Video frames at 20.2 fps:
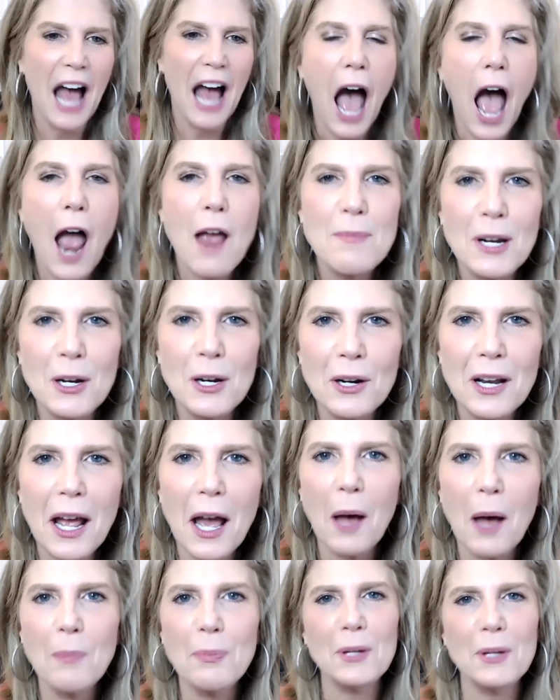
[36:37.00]
I'm here to
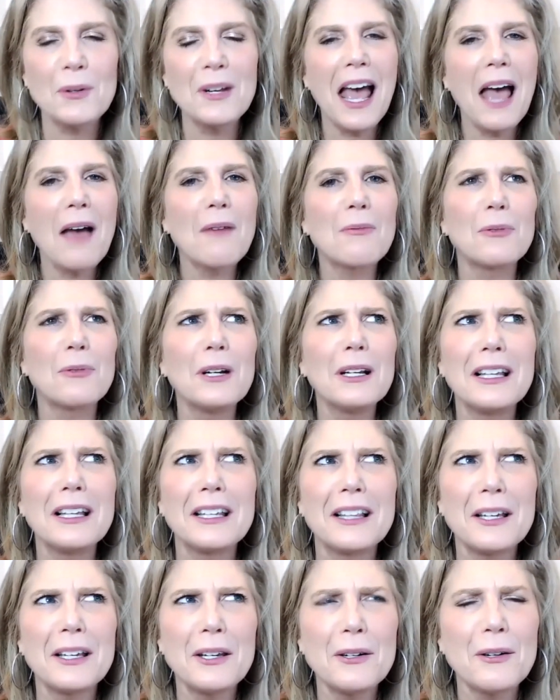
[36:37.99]
help you. Not really.
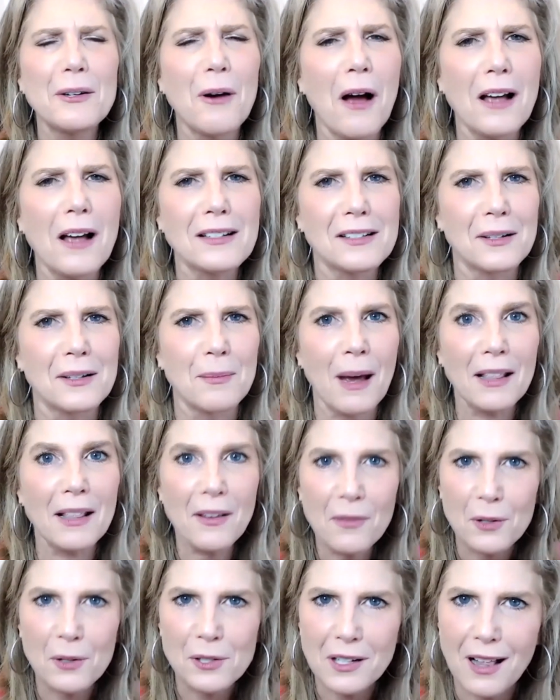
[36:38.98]
Like, you're awesome. I
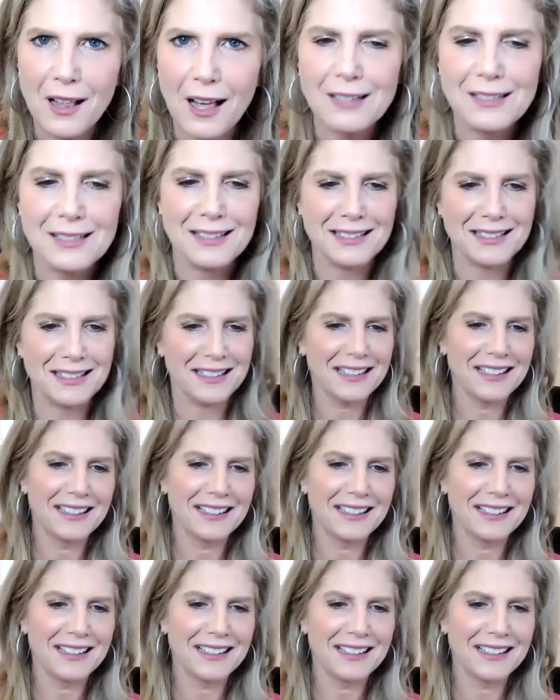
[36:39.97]
love those glasses.